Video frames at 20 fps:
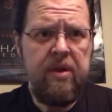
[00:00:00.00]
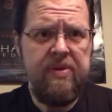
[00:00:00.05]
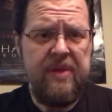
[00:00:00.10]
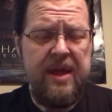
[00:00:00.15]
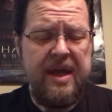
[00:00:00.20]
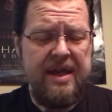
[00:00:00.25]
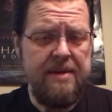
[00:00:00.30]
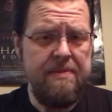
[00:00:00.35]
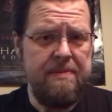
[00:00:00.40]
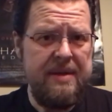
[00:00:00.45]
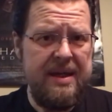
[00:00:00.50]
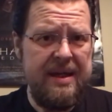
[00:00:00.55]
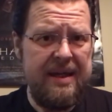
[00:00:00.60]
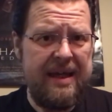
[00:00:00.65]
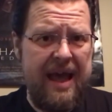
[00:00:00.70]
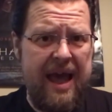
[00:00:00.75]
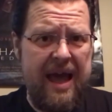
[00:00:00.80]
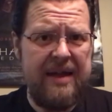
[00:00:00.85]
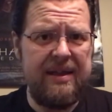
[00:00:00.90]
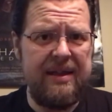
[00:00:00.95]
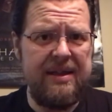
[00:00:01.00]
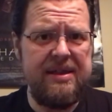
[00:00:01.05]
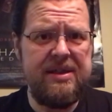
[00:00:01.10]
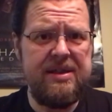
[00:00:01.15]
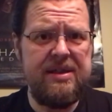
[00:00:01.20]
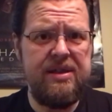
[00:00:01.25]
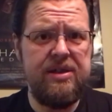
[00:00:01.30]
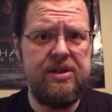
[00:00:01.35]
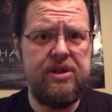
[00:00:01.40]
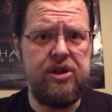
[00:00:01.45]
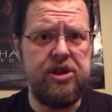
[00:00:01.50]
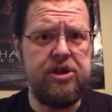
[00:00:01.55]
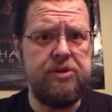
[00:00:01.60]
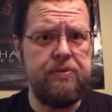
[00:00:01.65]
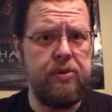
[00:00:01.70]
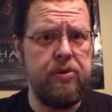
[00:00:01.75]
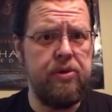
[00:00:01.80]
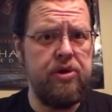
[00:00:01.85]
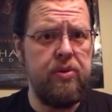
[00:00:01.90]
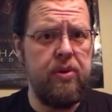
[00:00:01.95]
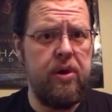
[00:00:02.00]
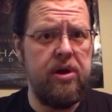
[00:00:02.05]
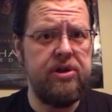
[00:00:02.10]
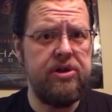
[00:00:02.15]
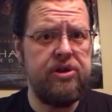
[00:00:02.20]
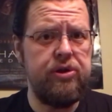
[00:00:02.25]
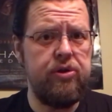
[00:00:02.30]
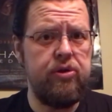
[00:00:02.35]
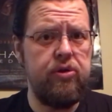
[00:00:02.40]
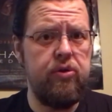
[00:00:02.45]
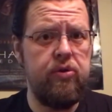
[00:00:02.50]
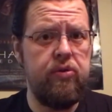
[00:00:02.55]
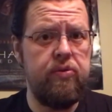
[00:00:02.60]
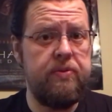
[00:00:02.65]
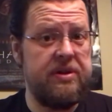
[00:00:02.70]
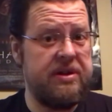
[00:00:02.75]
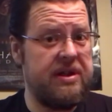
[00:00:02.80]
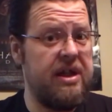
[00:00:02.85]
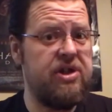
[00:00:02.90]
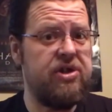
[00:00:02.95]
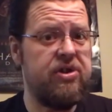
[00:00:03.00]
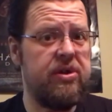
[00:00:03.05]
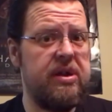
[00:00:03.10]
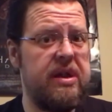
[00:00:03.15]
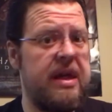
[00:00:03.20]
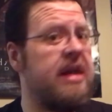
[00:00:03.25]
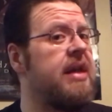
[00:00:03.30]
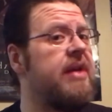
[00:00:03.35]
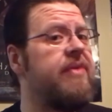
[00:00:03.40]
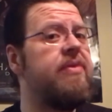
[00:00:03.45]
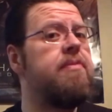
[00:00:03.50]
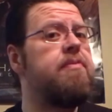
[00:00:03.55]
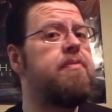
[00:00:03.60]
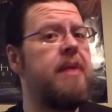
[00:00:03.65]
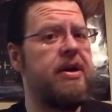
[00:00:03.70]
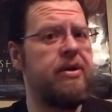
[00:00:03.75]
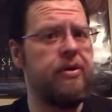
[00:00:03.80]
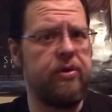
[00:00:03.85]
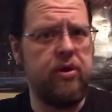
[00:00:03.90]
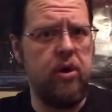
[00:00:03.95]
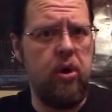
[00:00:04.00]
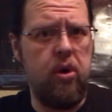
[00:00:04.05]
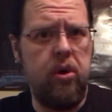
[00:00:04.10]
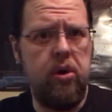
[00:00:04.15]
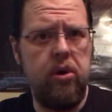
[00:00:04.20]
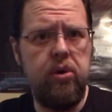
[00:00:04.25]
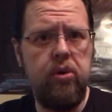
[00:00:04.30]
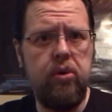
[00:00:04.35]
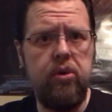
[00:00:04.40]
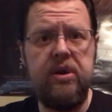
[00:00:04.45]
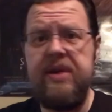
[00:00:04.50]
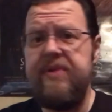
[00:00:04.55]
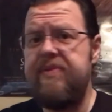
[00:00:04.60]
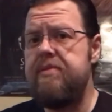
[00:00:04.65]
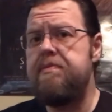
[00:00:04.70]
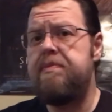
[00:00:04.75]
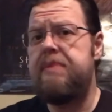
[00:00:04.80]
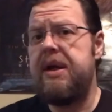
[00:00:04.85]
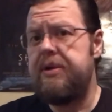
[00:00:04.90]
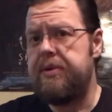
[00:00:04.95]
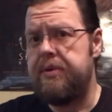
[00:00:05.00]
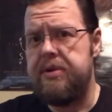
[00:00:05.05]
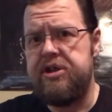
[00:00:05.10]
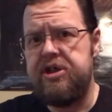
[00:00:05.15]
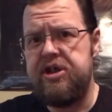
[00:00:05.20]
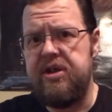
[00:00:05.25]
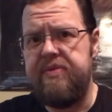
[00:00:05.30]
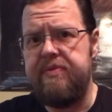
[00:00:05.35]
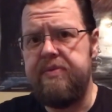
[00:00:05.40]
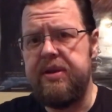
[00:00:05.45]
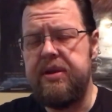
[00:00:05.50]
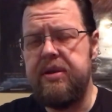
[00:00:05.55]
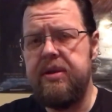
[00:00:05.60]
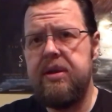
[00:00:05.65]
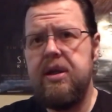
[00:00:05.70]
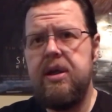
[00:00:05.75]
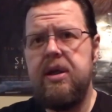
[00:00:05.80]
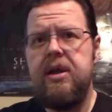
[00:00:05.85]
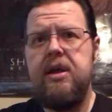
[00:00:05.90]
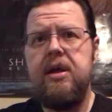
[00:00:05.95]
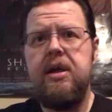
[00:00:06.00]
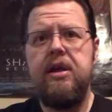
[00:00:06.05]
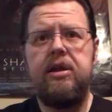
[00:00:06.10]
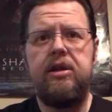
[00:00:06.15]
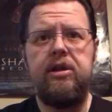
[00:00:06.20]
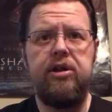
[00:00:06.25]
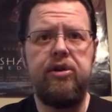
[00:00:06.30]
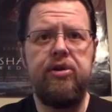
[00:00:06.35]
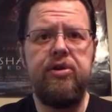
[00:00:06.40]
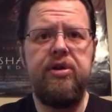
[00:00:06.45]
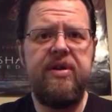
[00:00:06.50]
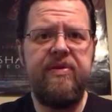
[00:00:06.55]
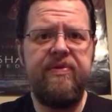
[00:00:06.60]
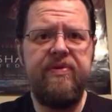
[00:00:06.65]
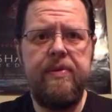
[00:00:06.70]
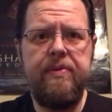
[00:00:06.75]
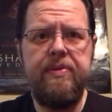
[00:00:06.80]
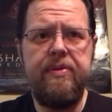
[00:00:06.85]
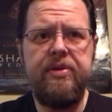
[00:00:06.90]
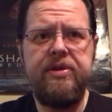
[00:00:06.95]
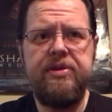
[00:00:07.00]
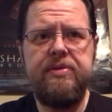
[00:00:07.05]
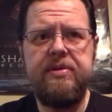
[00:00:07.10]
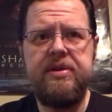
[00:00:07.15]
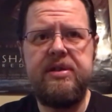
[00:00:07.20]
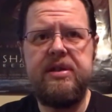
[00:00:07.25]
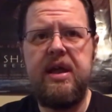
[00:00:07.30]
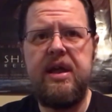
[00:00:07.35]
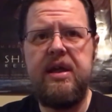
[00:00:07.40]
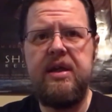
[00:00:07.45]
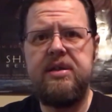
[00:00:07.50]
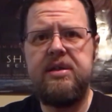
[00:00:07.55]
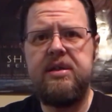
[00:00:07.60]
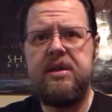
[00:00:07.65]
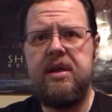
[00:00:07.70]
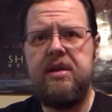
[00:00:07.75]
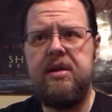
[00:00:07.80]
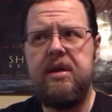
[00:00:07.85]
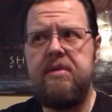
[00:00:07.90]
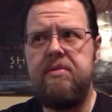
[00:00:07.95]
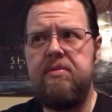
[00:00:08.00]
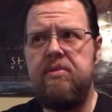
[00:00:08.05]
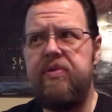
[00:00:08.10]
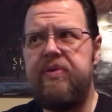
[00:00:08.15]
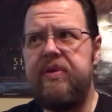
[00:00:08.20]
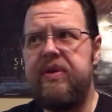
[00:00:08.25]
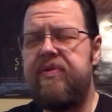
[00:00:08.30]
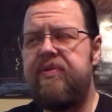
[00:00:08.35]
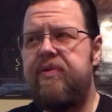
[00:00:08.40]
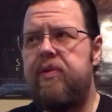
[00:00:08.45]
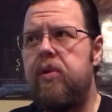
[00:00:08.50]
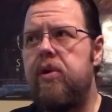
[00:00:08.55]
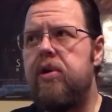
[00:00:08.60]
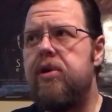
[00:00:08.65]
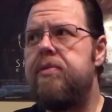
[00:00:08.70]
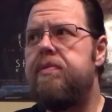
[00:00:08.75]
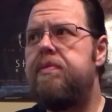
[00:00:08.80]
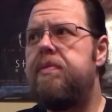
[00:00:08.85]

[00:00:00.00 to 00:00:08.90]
They can be a catalyst to spur you on to potentially an even better goal or an even better achievement. Learning from those mistakes and moving forward.